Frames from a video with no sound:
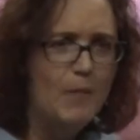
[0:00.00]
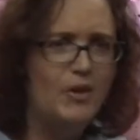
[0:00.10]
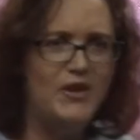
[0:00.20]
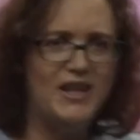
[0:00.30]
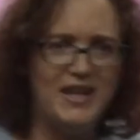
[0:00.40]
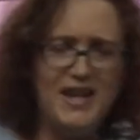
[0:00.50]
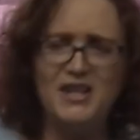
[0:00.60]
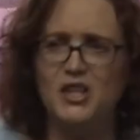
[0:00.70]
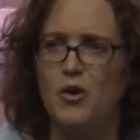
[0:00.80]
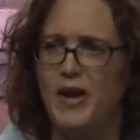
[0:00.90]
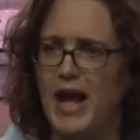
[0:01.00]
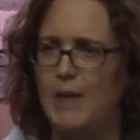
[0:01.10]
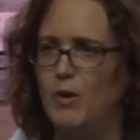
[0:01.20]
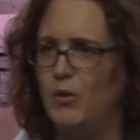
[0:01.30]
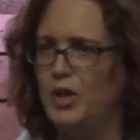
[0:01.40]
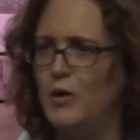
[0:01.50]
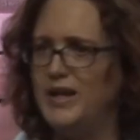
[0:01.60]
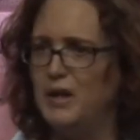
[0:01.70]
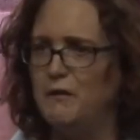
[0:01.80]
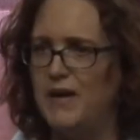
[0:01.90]
But the keystone habit, when you
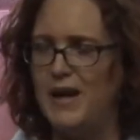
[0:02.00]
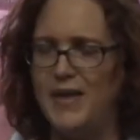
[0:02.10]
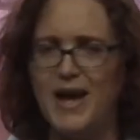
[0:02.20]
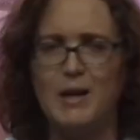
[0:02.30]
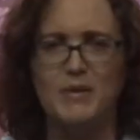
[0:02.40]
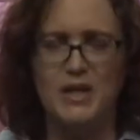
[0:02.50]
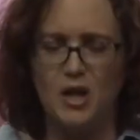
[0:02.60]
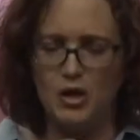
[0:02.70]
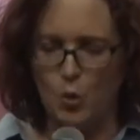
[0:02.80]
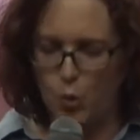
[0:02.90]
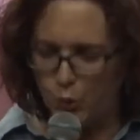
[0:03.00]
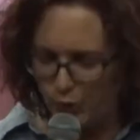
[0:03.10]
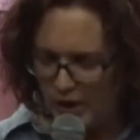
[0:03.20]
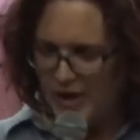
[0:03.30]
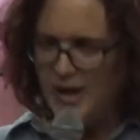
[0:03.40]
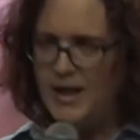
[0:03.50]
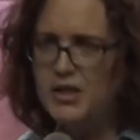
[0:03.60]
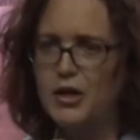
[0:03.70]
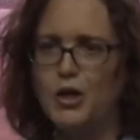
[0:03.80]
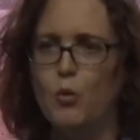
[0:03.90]
identify that, I'm telling you, it's
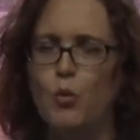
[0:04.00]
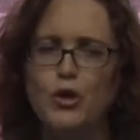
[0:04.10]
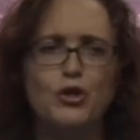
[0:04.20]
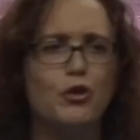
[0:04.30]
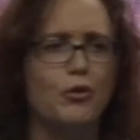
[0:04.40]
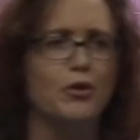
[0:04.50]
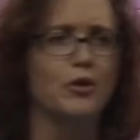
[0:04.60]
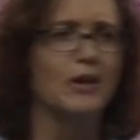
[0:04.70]
going to whoosh through your